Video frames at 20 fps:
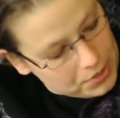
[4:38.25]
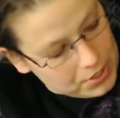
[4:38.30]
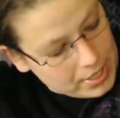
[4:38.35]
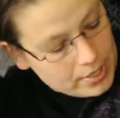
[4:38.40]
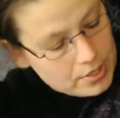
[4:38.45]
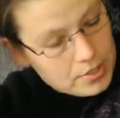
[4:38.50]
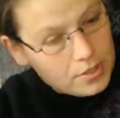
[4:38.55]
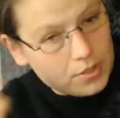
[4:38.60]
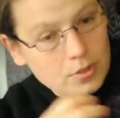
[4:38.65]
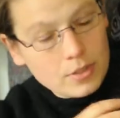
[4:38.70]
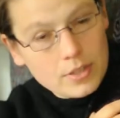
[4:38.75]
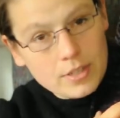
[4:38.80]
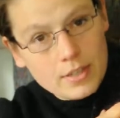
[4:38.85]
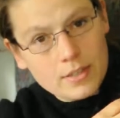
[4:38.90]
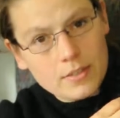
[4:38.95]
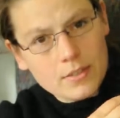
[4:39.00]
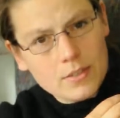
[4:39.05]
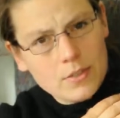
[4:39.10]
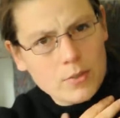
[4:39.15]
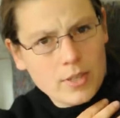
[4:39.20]
I used
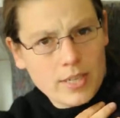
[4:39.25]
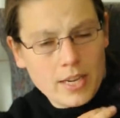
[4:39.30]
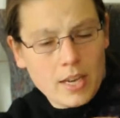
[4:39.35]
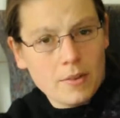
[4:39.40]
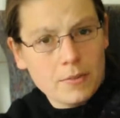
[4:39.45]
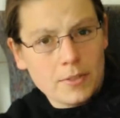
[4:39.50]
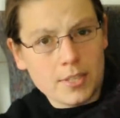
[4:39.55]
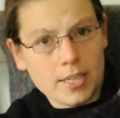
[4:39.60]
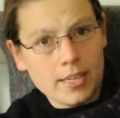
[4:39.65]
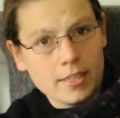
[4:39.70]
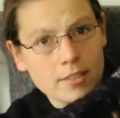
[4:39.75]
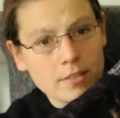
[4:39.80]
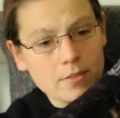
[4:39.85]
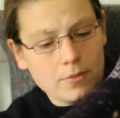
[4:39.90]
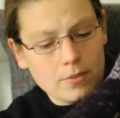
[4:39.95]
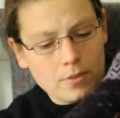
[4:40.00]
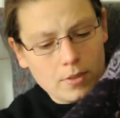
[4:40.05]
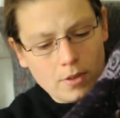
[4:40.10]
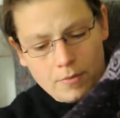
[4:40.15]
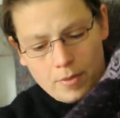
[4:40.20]
2.5 skeins
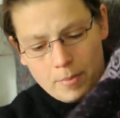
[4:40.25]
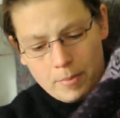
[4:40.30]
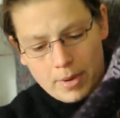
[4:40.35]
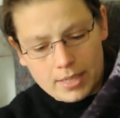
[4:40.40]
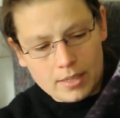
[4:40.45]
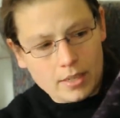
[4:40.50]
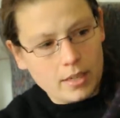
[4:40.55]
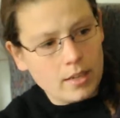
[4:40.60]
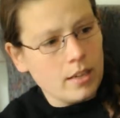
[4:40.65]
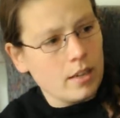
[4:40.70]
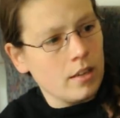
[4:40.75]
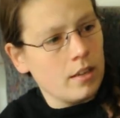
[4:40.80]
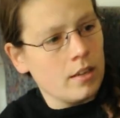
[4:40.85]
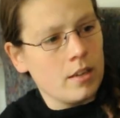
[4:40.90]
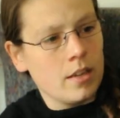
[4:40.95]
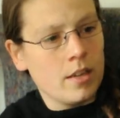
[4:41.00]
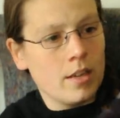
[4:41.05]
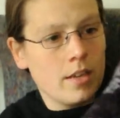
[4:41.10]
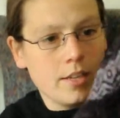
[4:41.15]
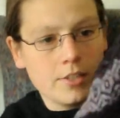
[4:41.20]
of the main color
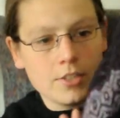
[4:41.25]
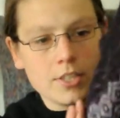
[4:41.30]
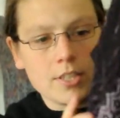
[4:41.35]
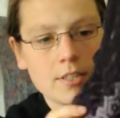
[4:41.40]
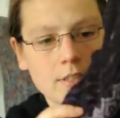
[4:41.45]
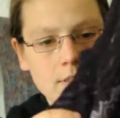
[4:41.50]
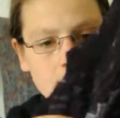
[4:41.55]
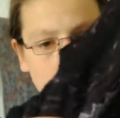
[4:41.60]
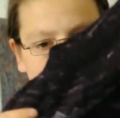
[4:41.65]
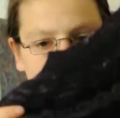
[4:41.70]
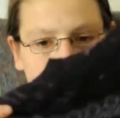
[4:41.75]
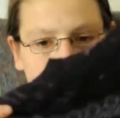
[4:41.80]
and just a tiny